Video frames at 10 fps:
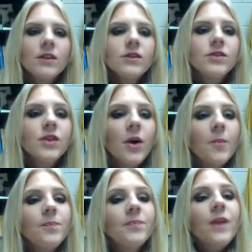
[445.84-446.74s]
So
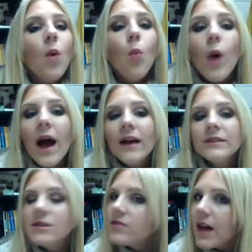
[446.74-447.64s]
while
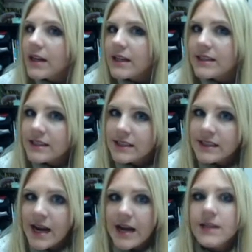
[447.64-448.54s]
Nevada is a
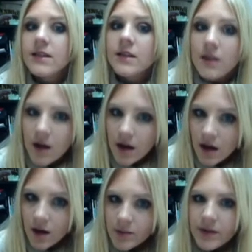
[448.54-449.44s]
state,
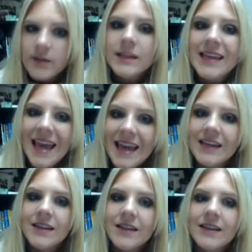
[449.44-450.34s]
comma,
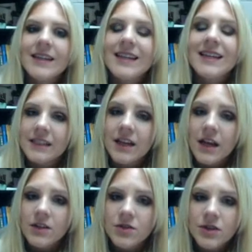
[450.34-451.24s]
Canada is a
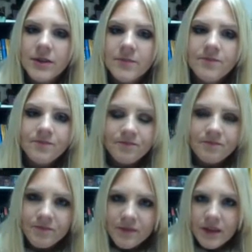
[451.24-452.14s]
country.
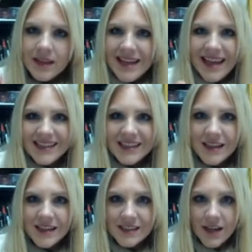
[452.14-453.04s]

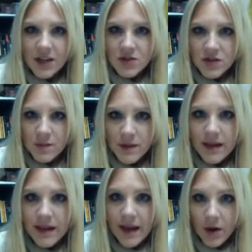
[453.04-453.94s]
Canada is a country
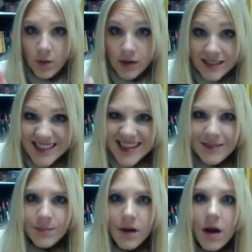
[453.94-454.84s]
being
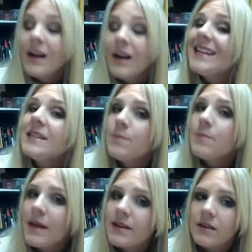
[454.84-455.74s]
our
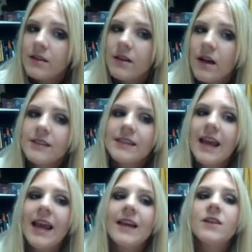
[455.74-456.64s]
independent clause,
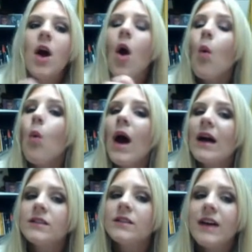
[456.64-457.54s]
and
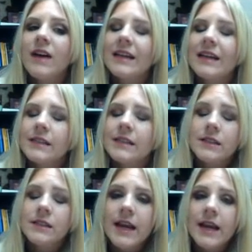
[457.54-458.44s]
while Nevada is a
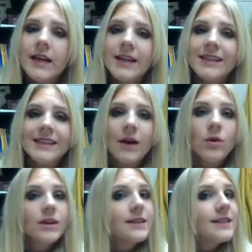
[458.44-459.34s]
state is
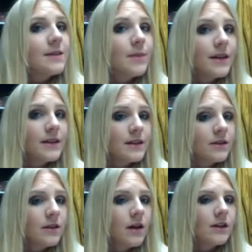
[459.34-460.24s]
our dependent
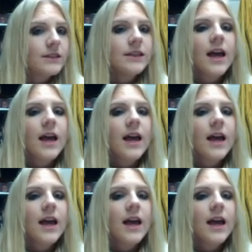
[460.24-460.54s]
clause.